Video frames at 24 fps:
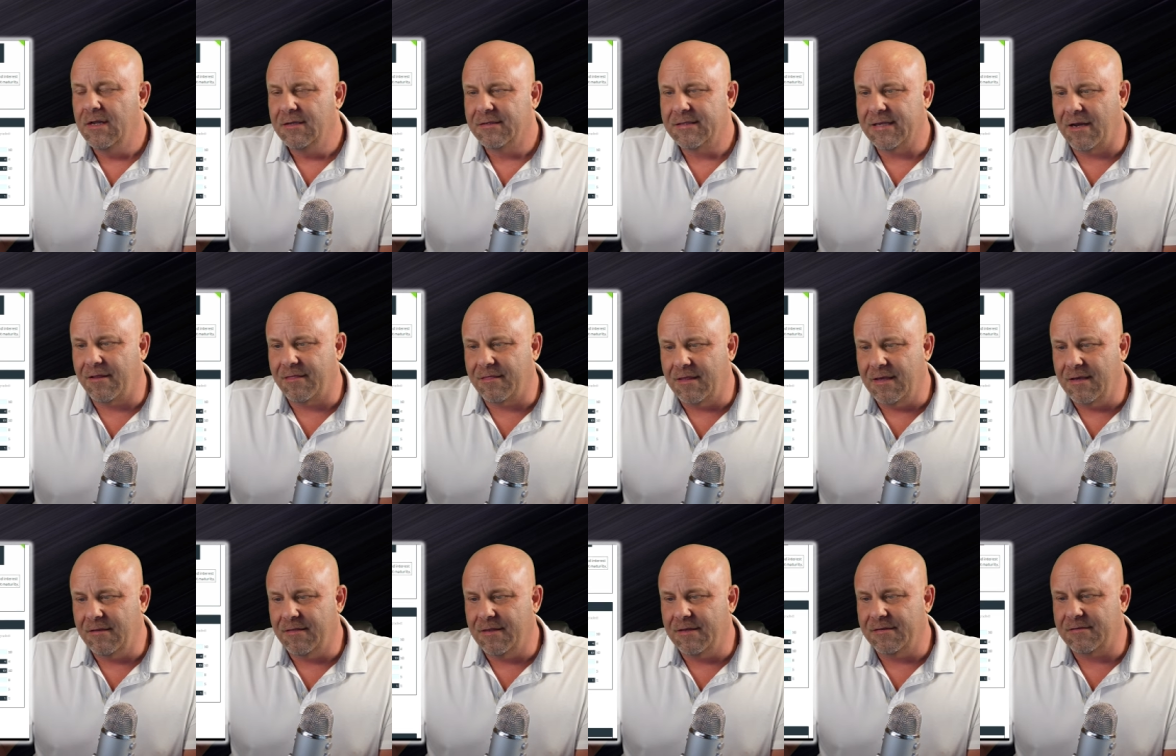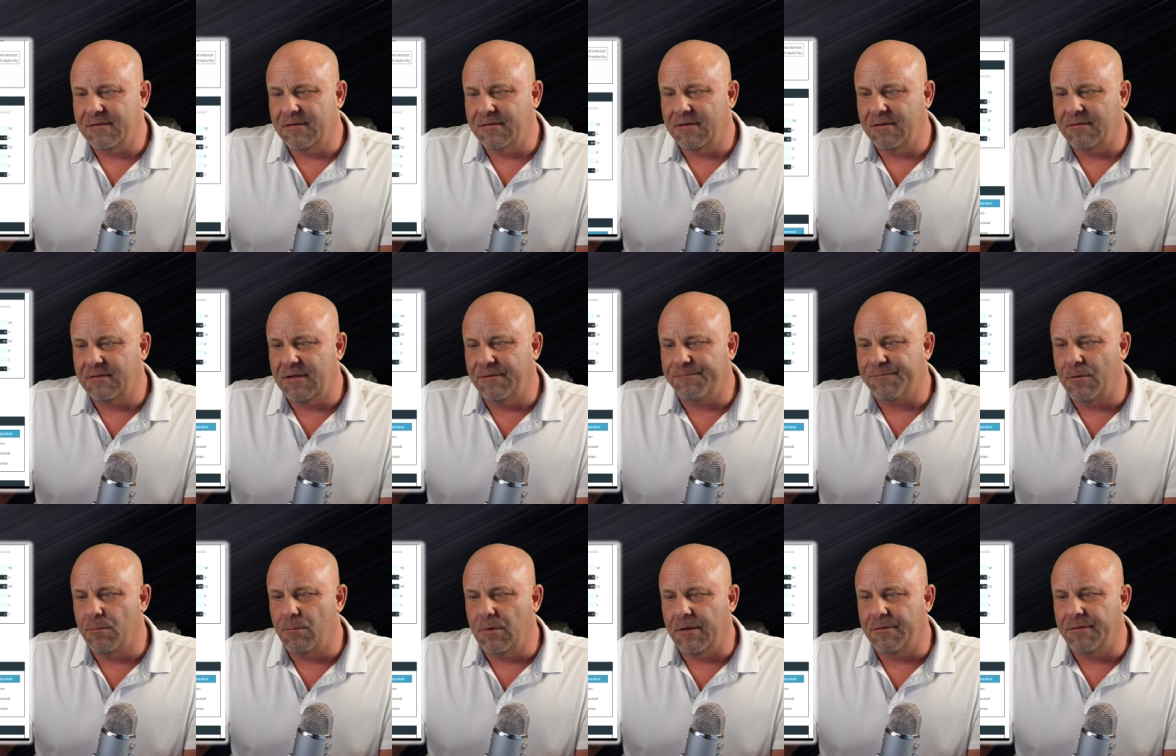Now, I think this is a
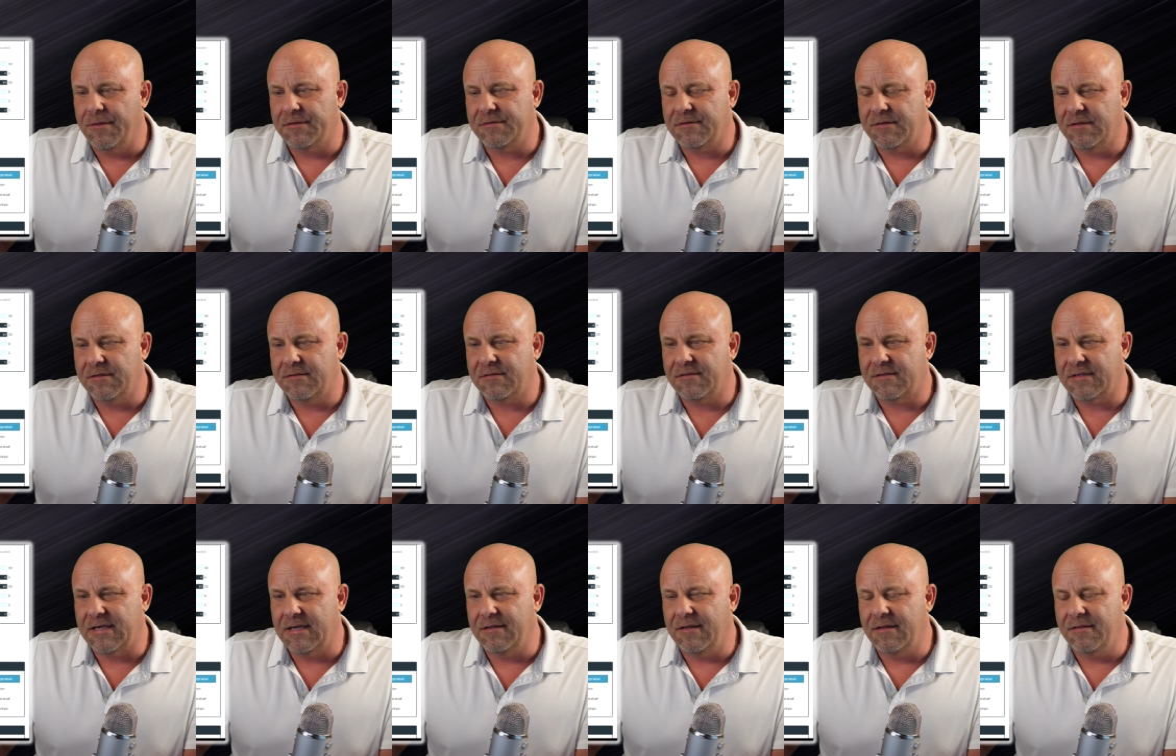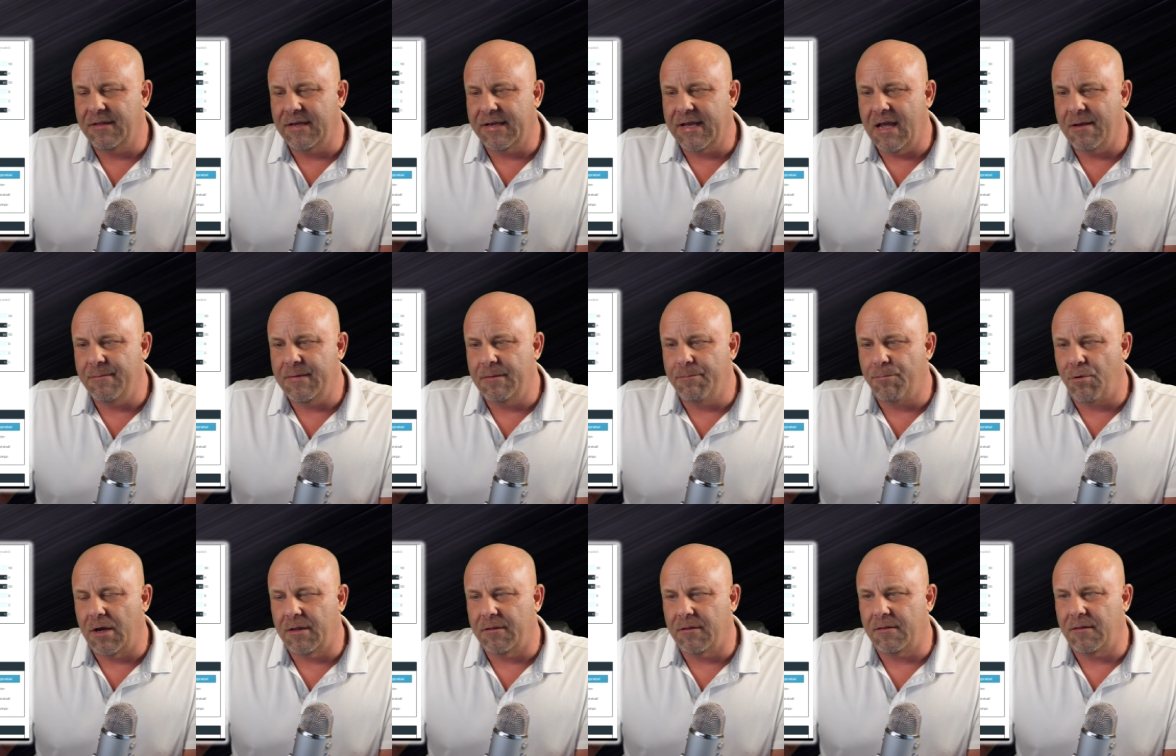different one. This is skinned in the game. He
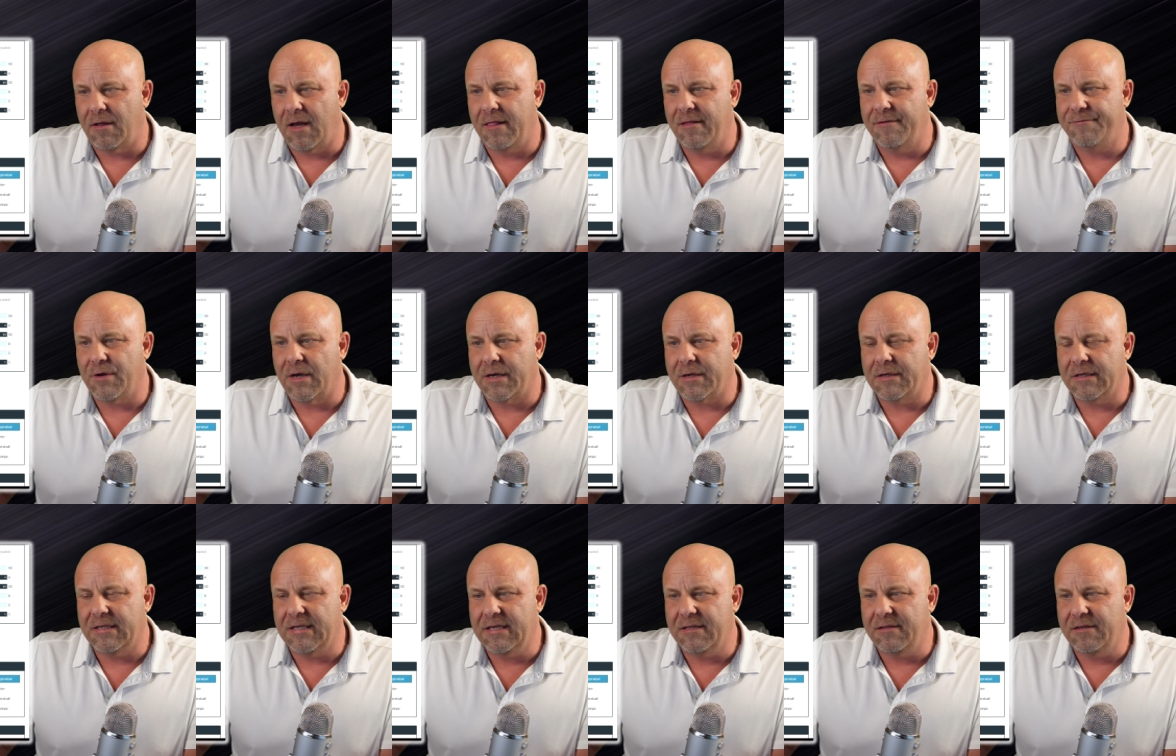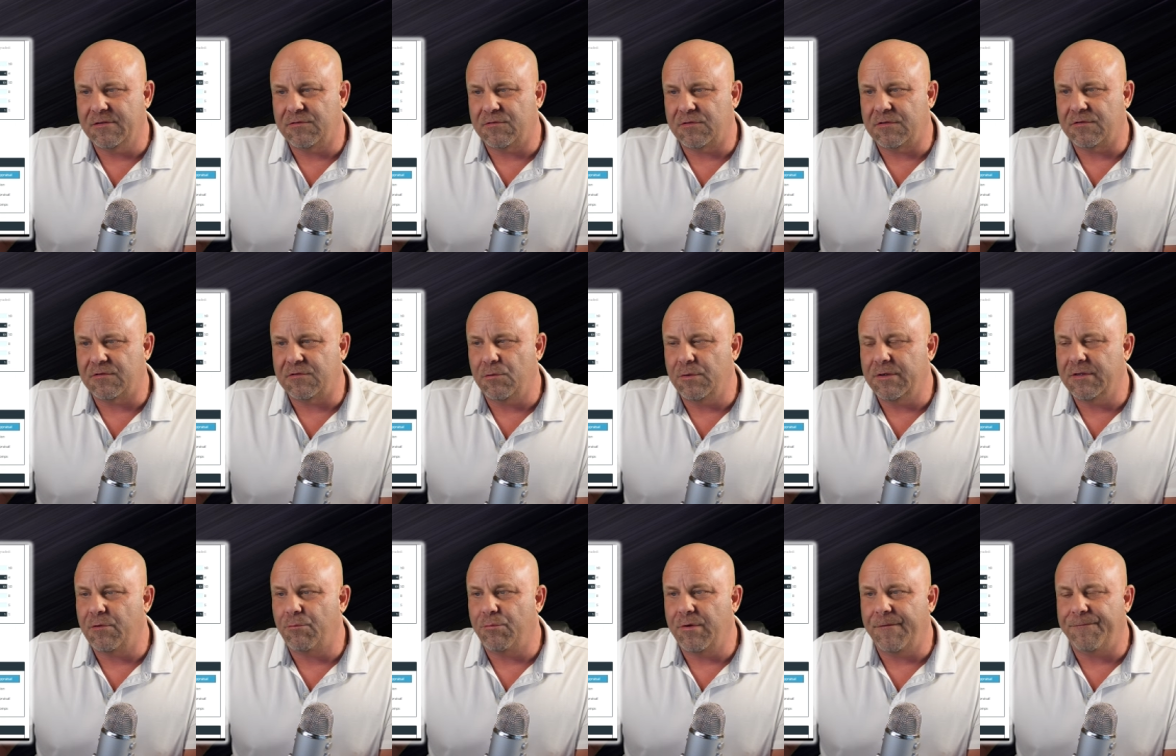brought a lot of equity and he's just
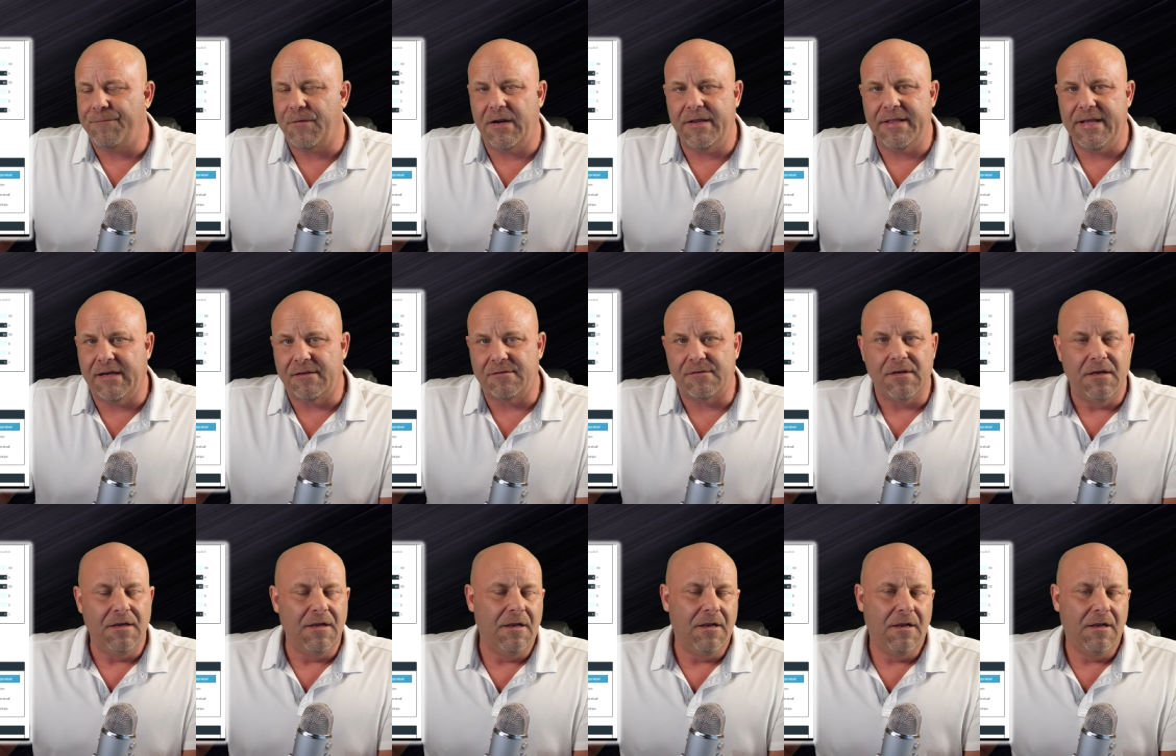doing a refinance.